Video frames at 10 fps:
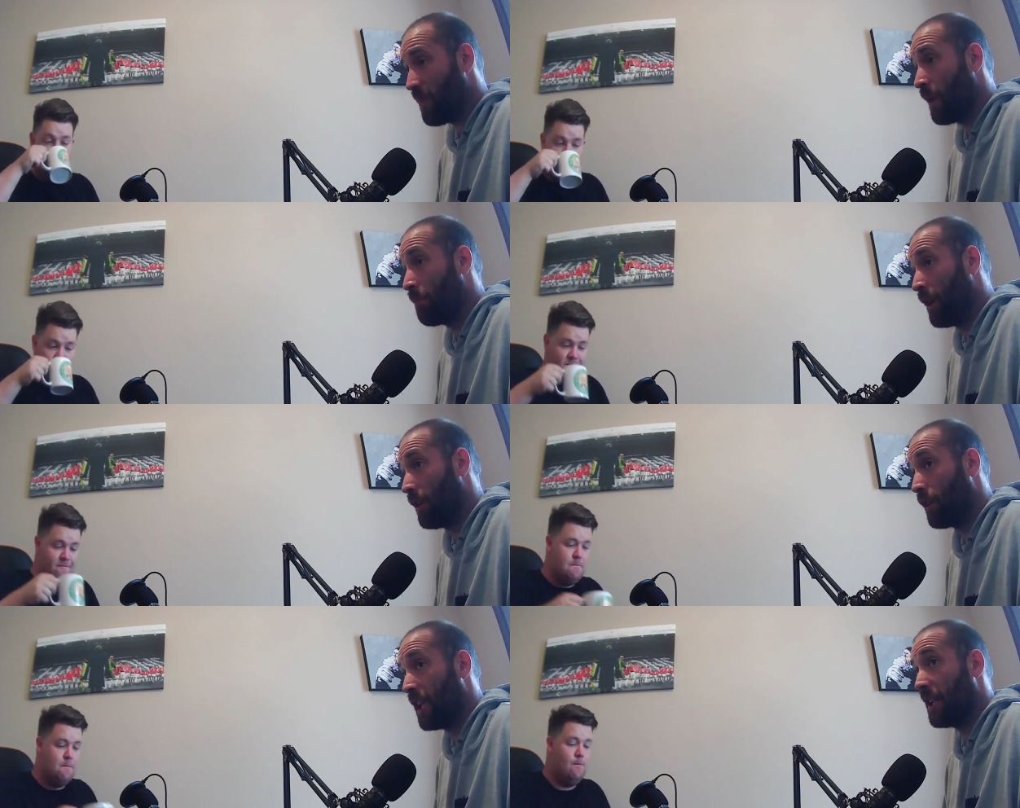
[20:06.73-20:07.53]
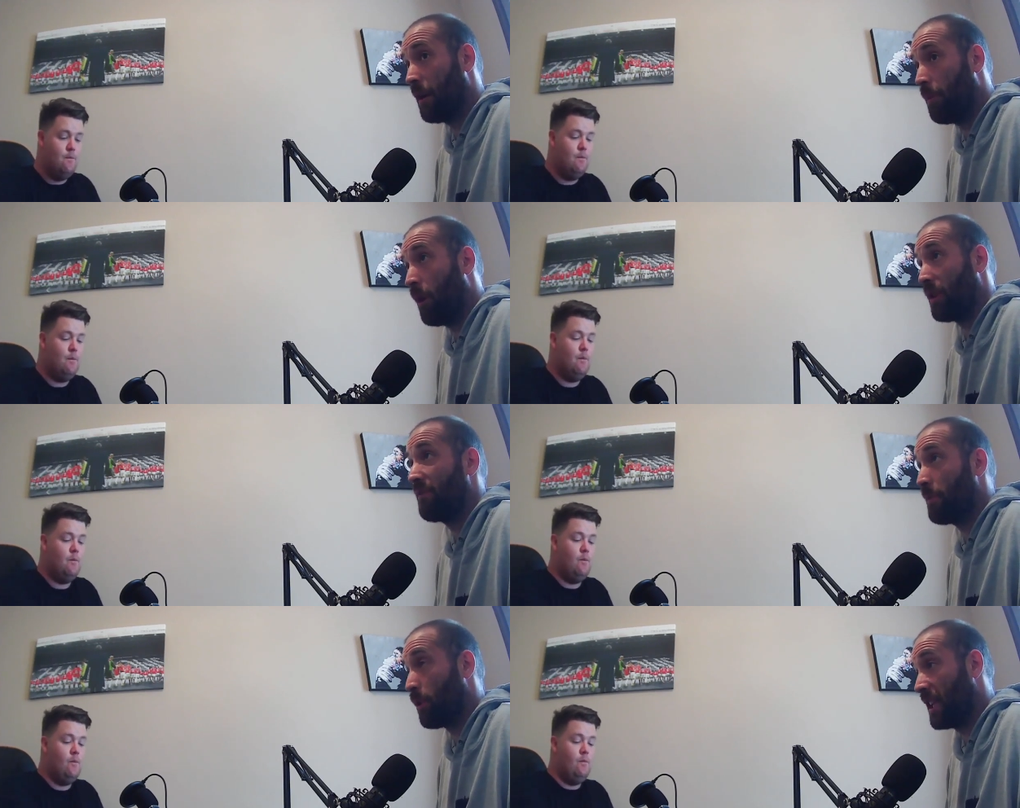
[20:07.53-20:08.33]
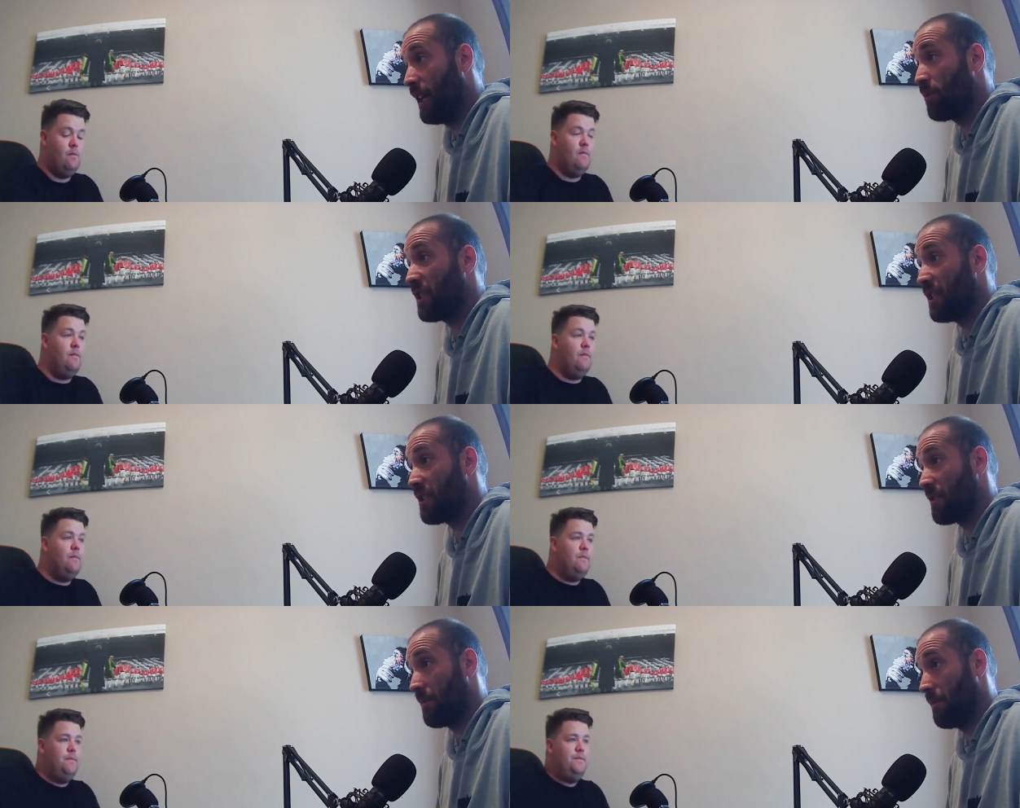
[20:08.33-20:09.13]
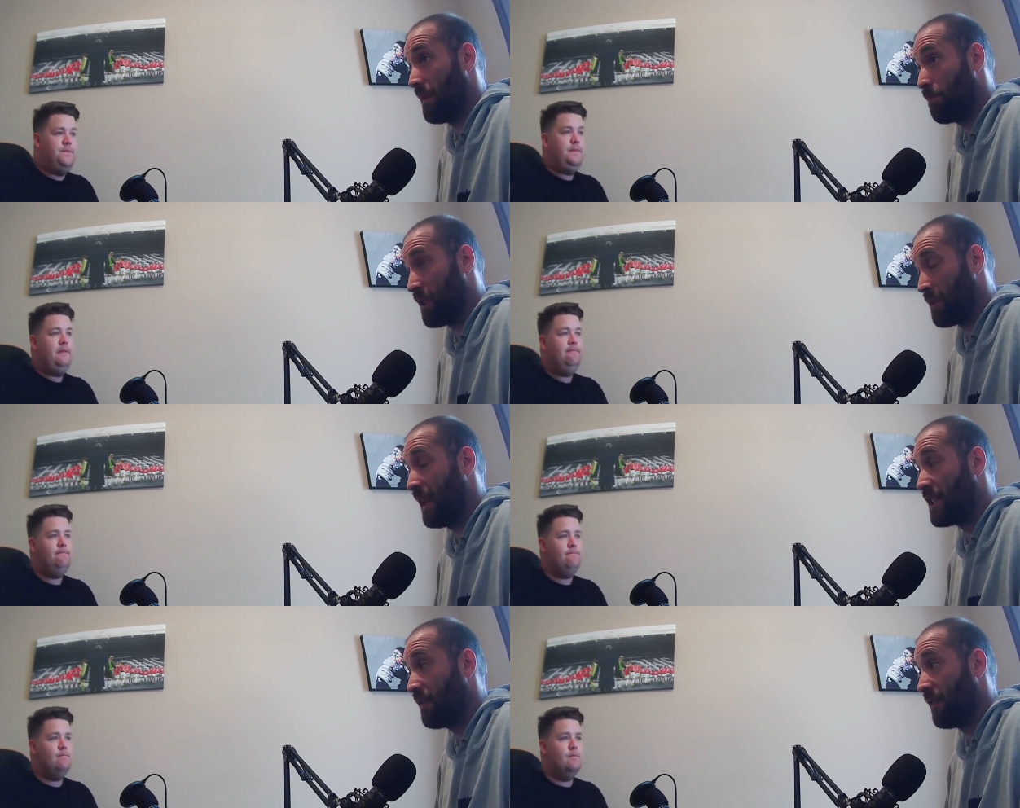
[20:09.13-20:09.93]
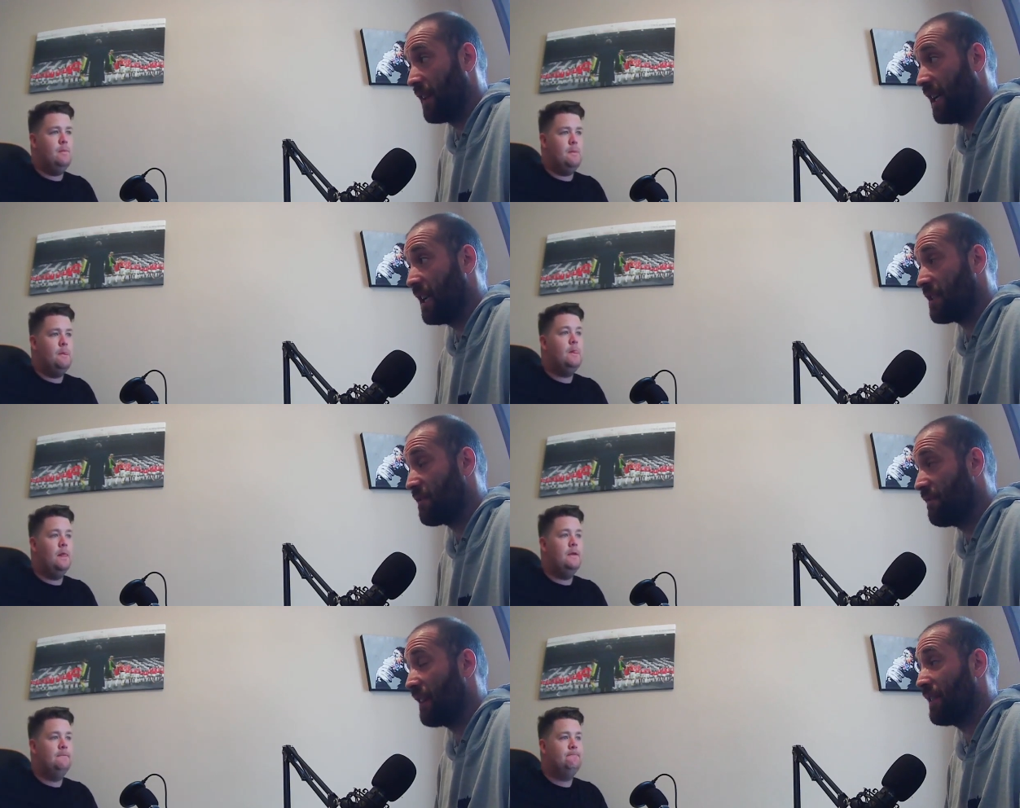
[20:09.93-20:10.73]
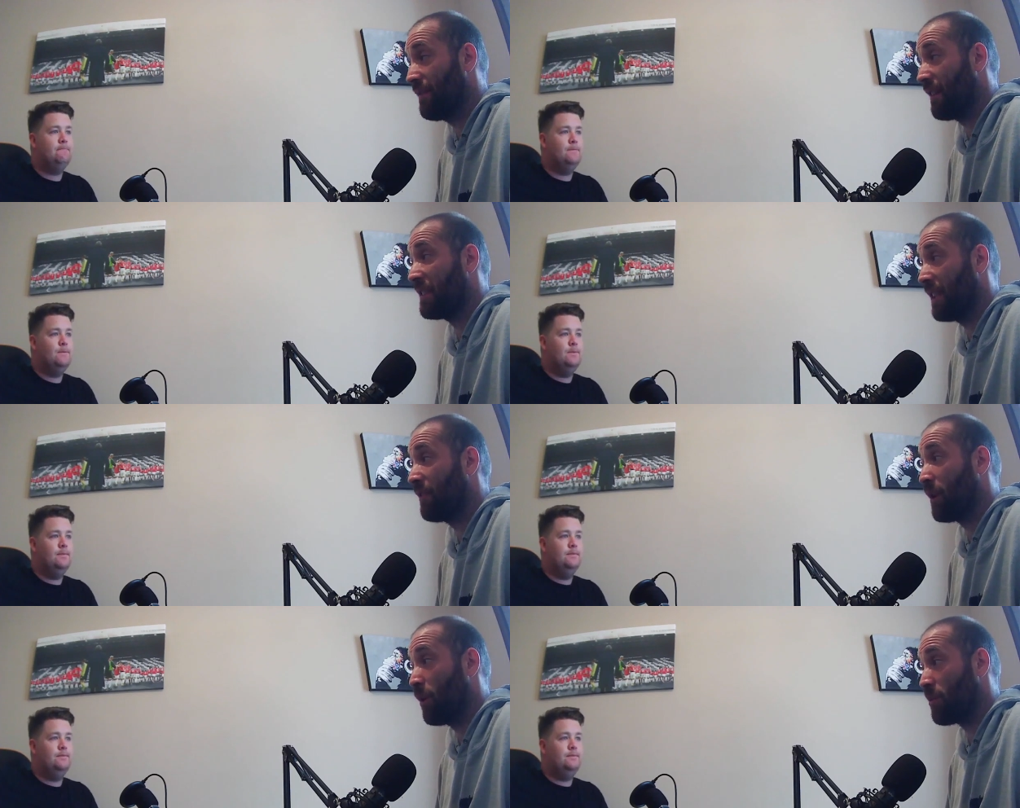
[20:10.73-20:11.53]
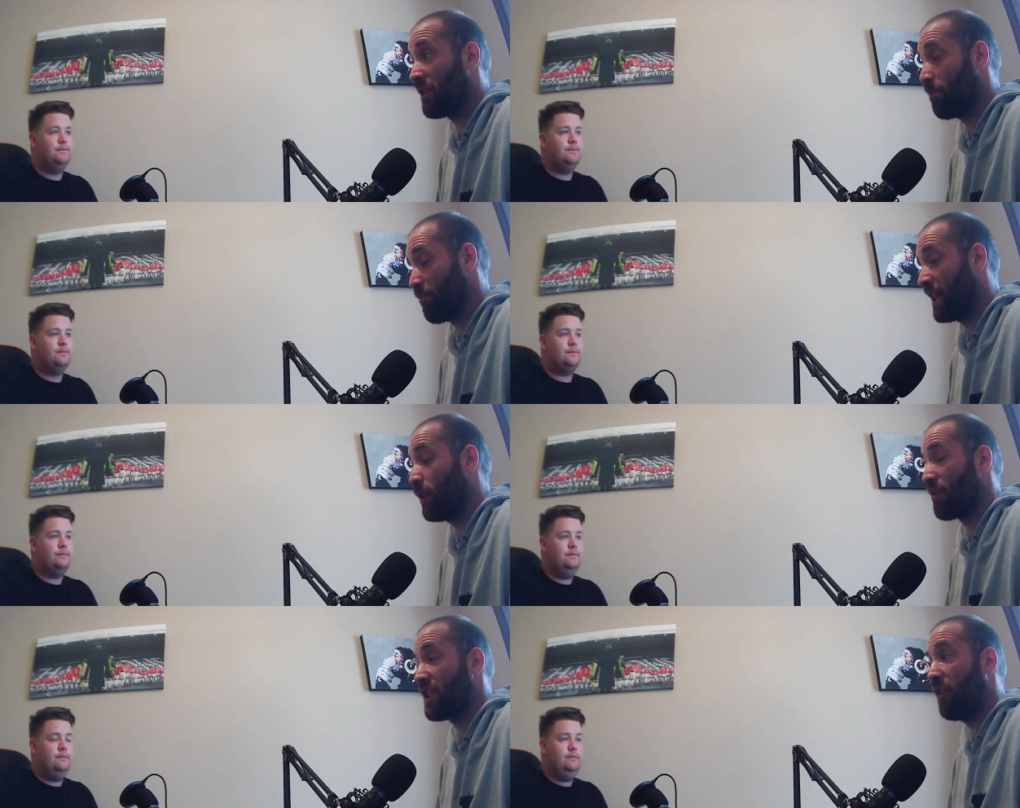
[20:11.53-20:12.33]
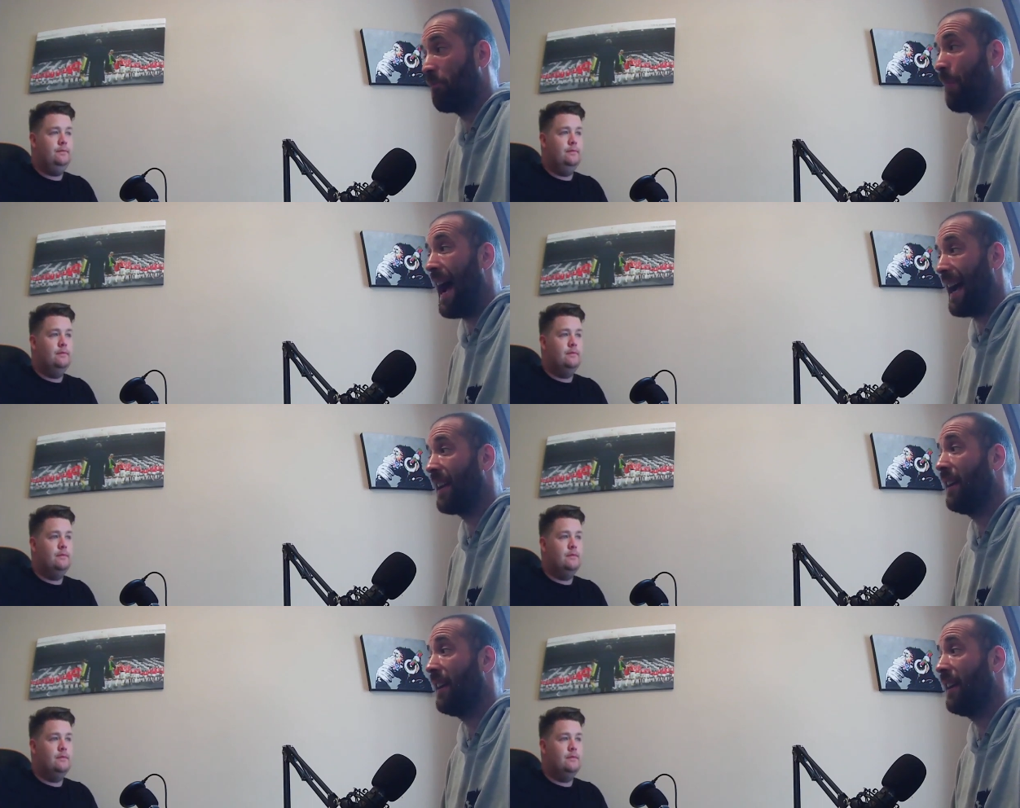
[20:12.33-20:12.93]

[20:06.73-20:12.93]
Speaker 1: But looking at, upon everybody else's perspective of it, it's very, very difficult to bring yourself back